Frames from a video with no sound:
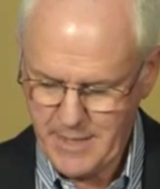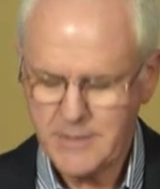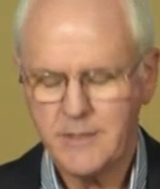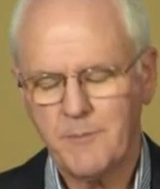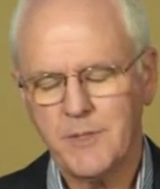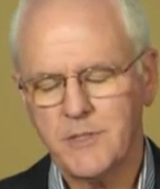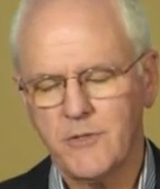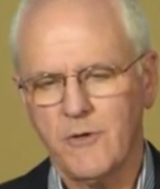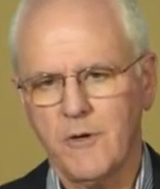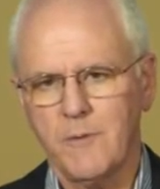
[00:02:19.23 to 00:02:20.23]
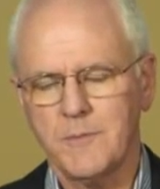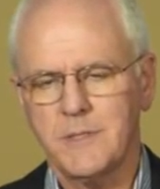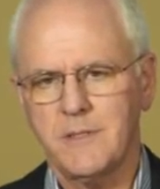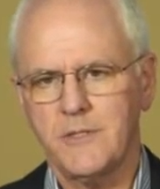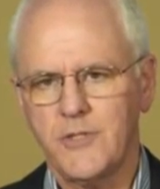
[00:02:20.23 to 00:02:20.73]
In its simplest
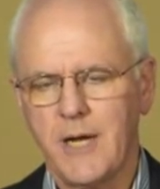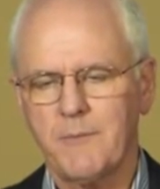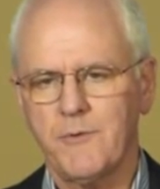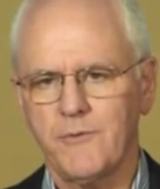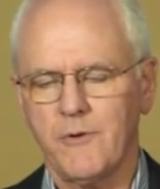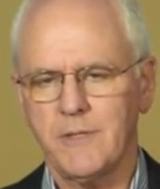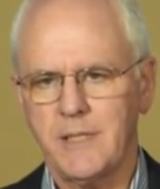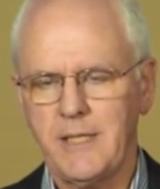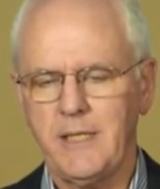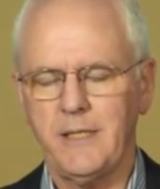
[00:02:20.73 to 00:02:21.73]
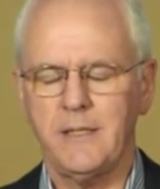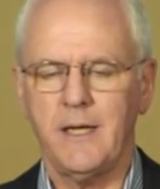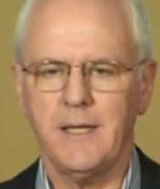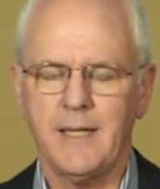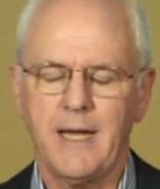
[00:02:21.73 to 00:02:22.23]
terms, the Chapter
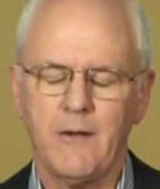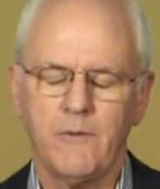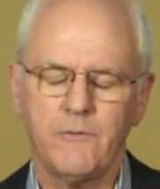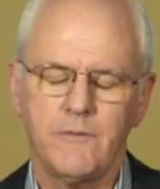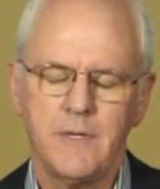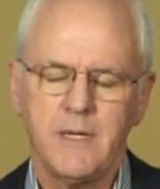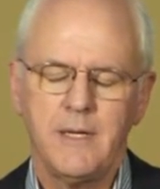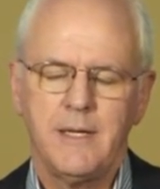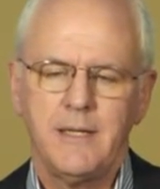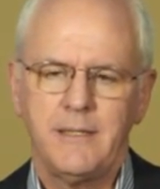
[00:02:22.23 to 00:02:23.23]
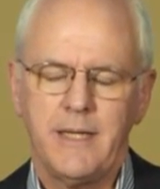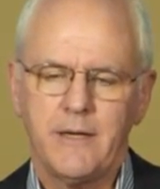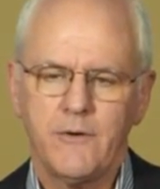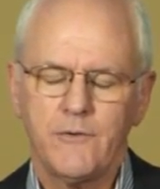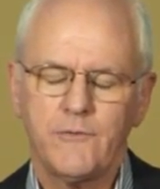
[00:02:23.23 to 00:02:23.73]
13 allows
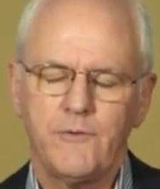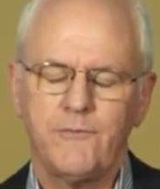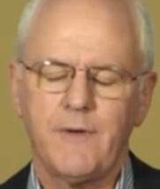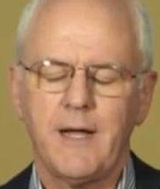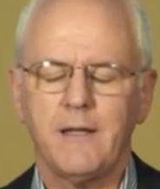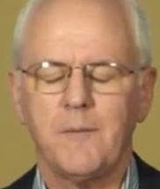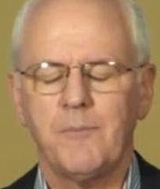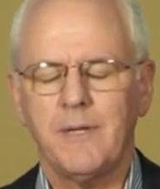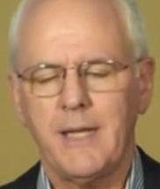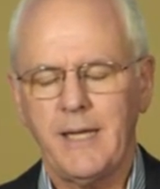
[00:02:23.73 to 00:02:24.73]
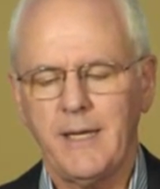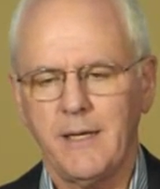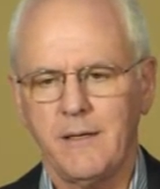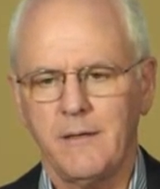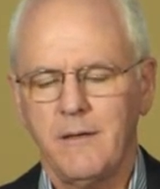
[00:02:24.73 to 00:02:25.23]
debtors to file a
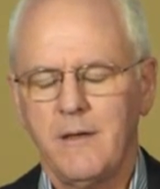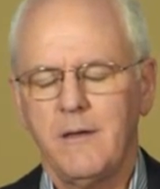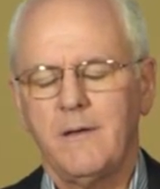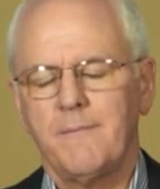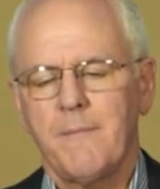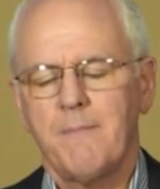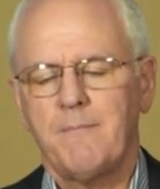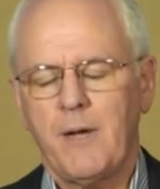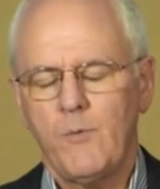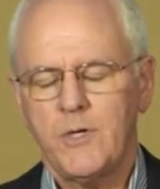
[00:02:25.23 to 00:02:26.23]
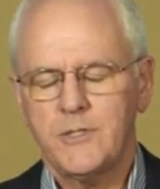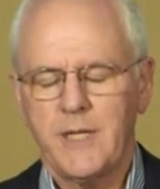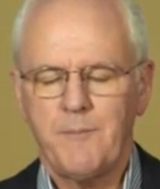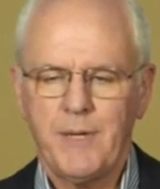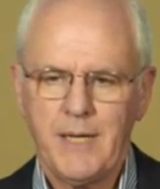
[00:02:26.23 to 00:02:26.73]
plan by
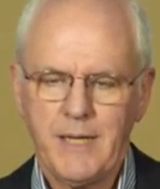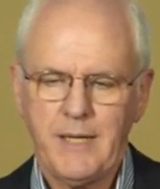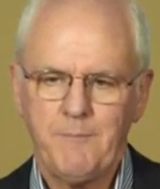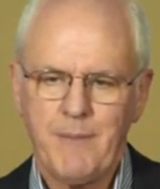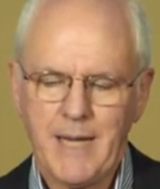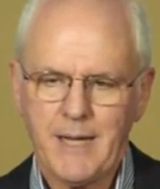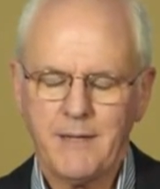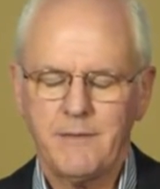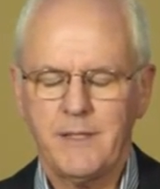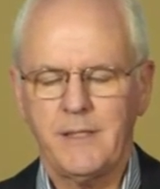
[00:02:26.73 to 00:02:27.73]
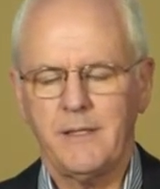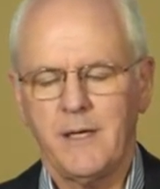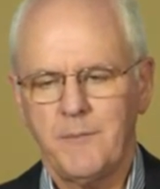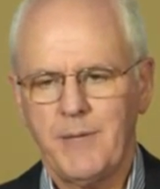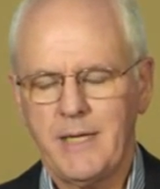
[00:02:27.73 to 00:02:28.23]
which they pay back the
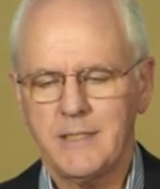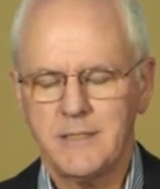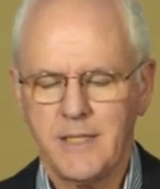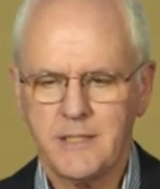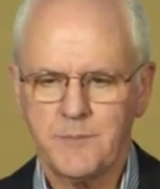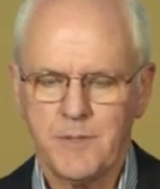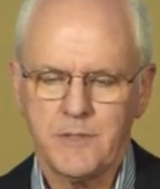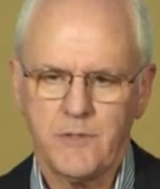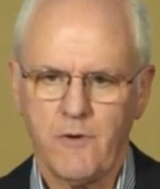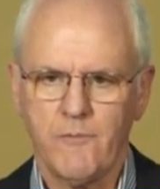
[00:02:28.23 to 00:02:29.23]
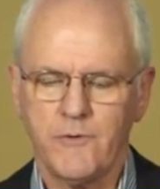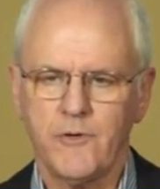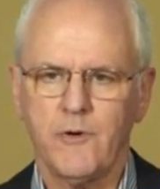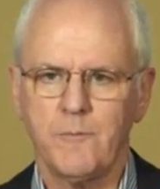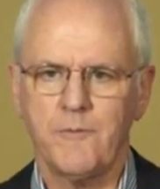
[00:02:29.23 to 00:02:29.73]
unpaid assessments over a
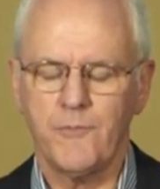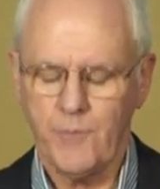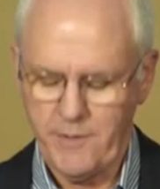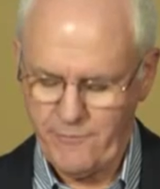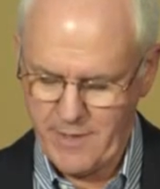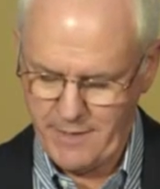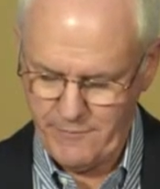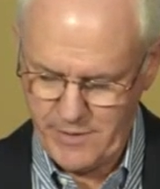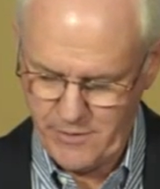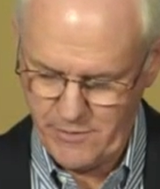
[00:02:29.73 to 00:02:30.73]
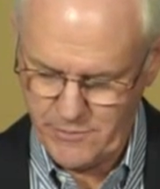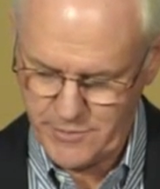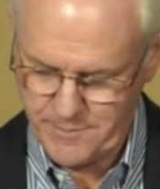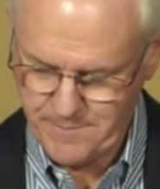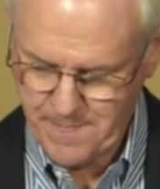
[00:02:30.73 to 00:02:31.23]
term of 3 to 5
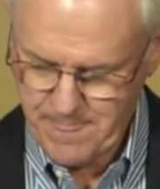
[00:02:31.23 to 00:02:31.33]
years.